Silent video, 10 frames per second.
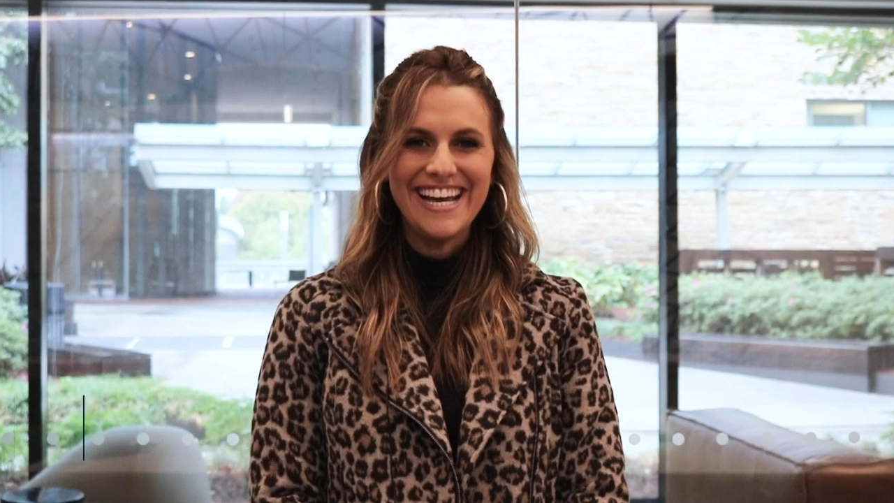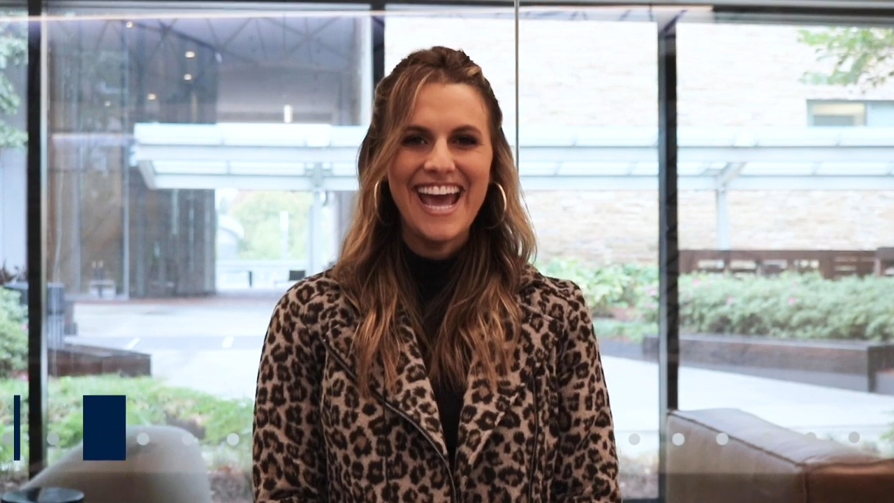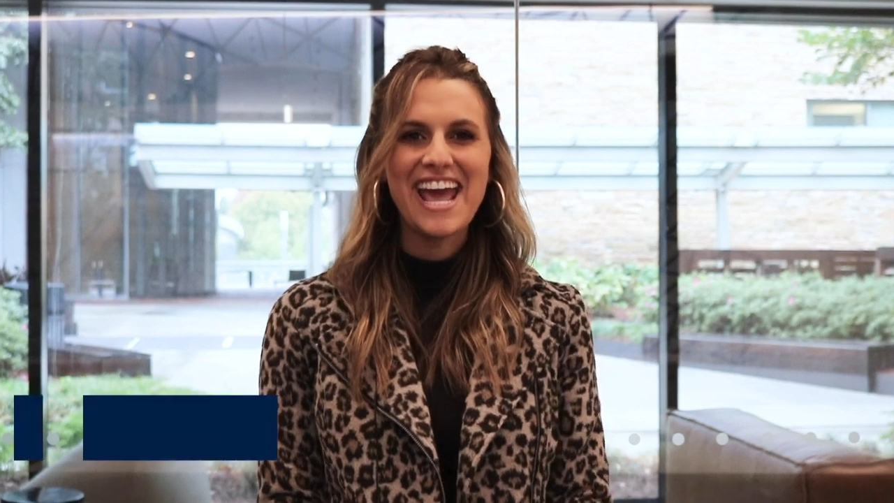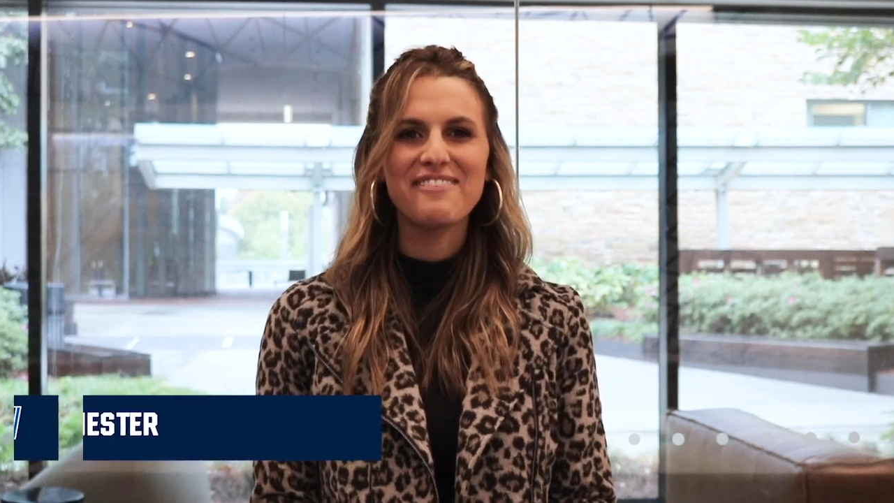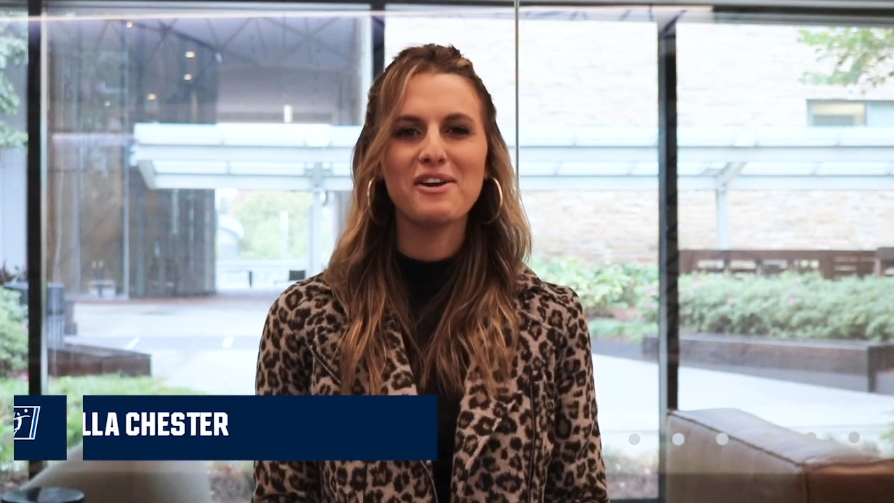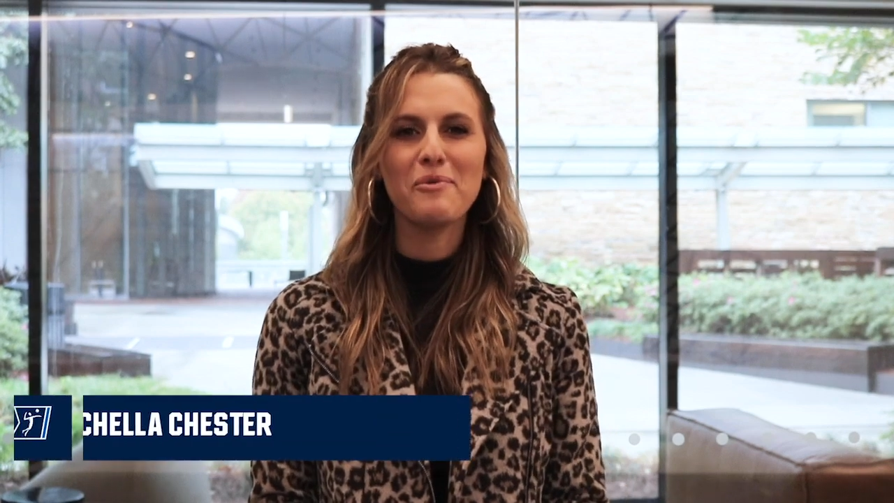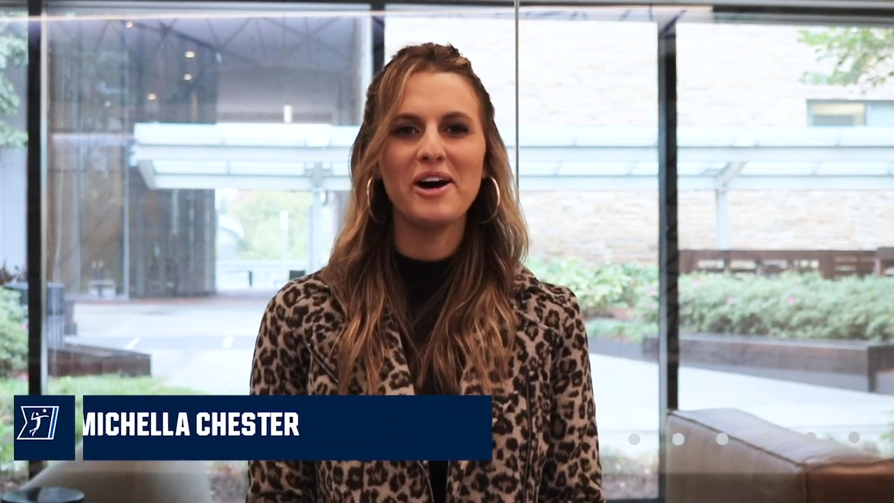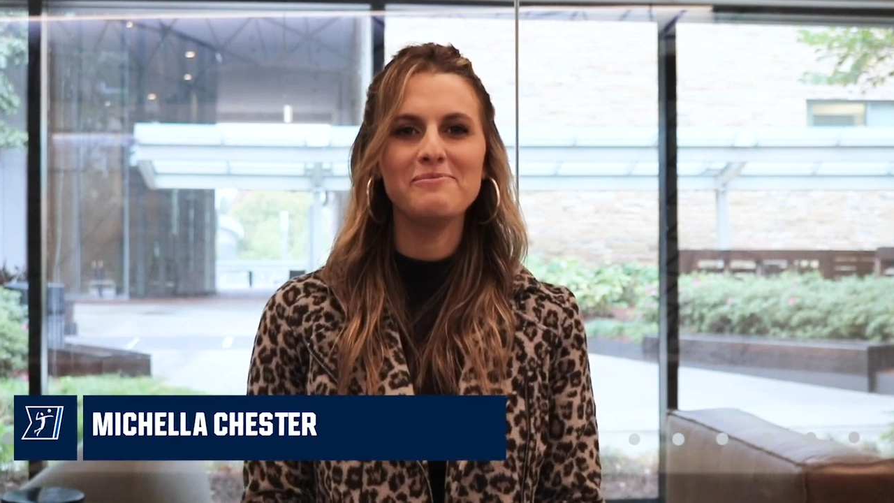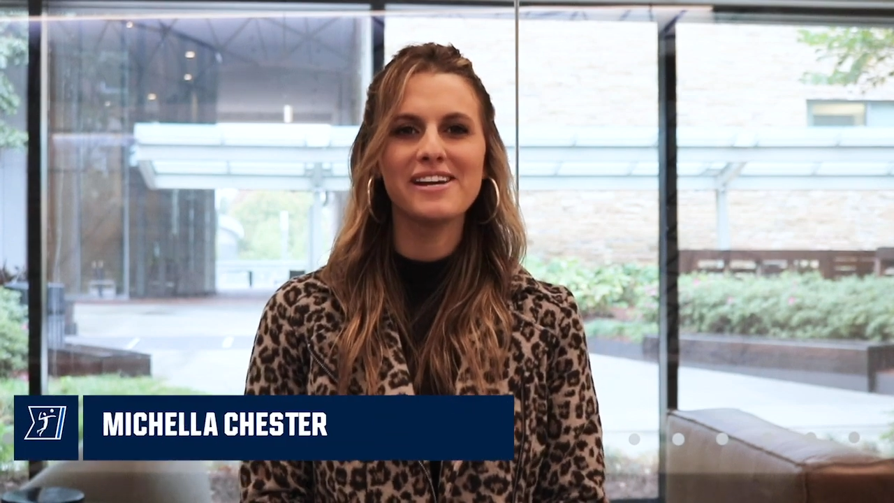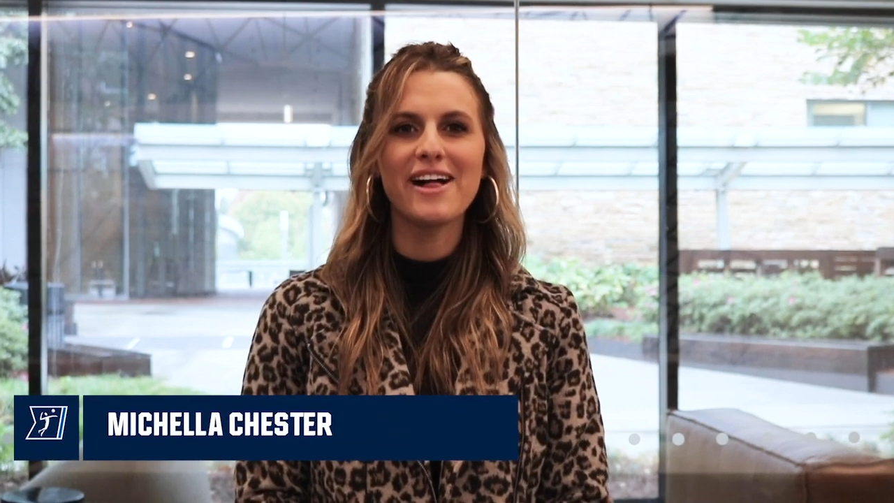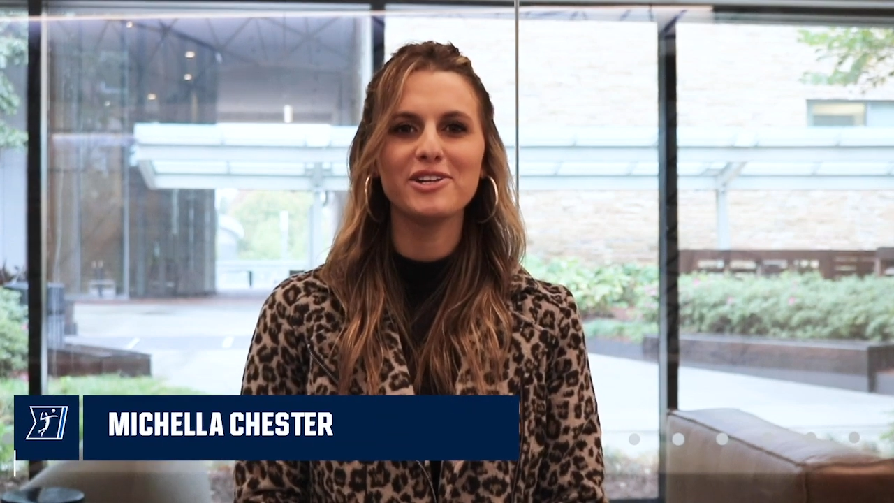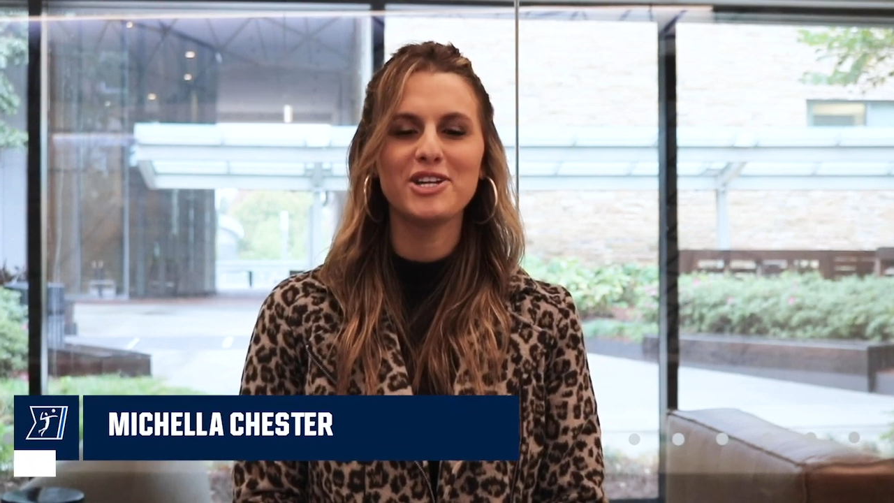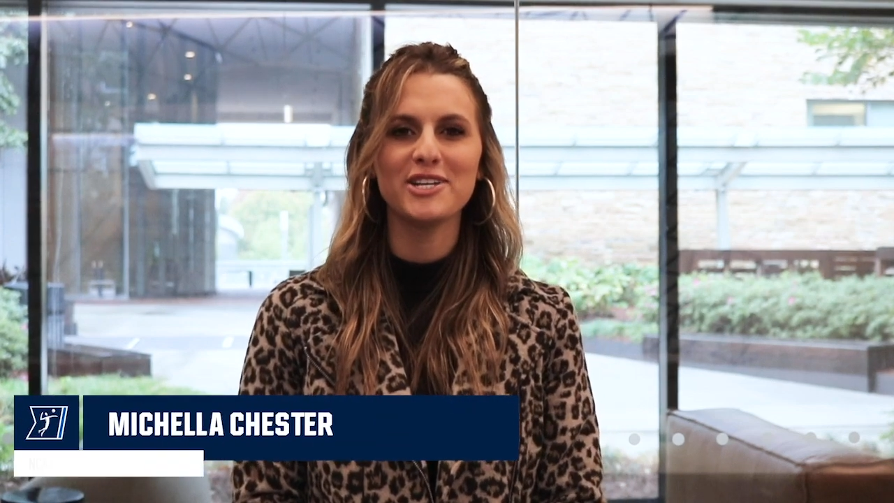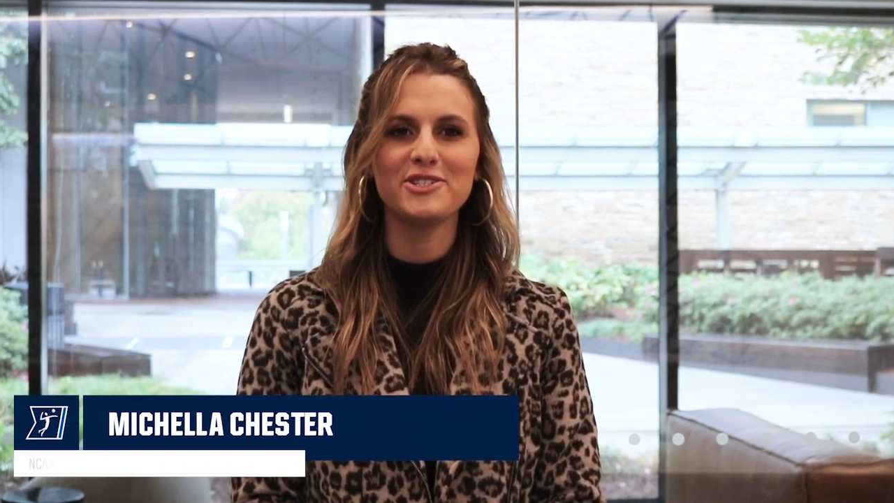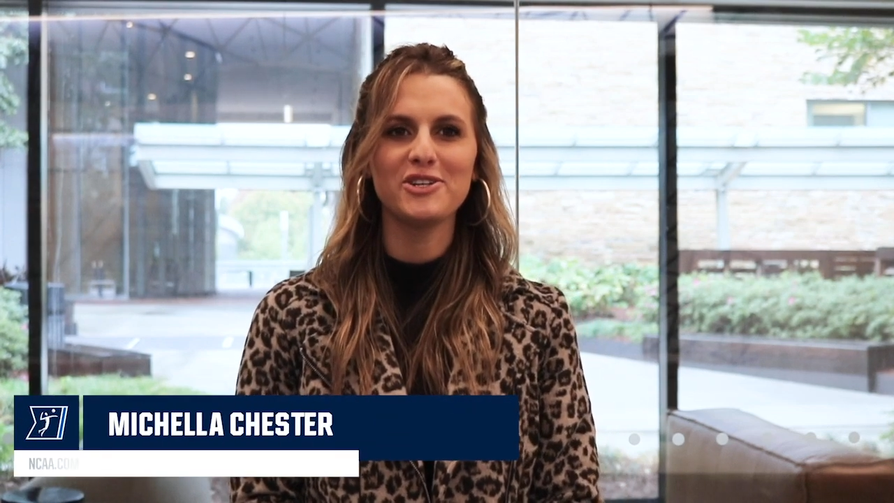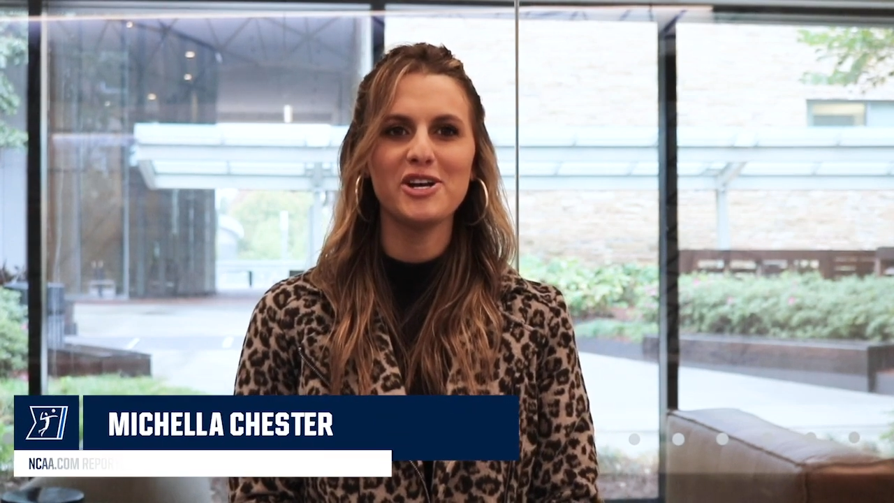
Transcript: Hey everyone, Michella Chester